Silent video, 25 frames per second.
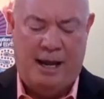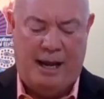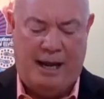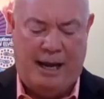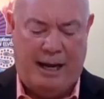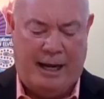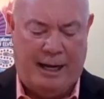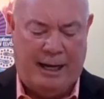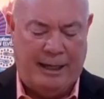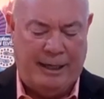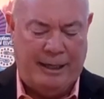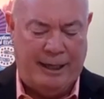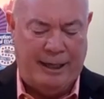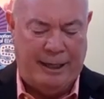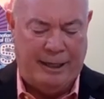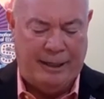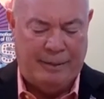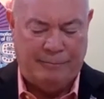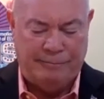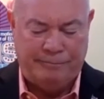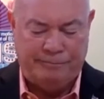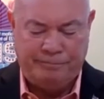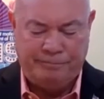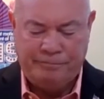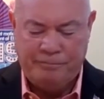and uh,
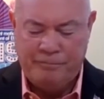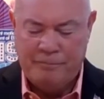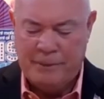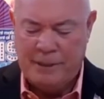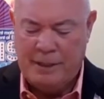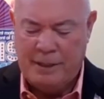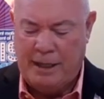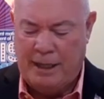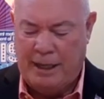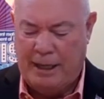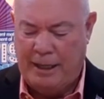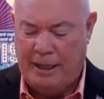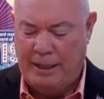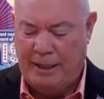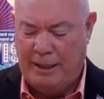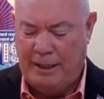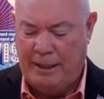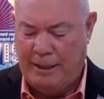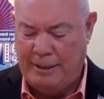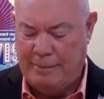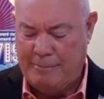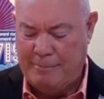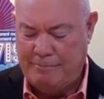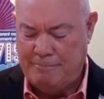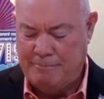and uh,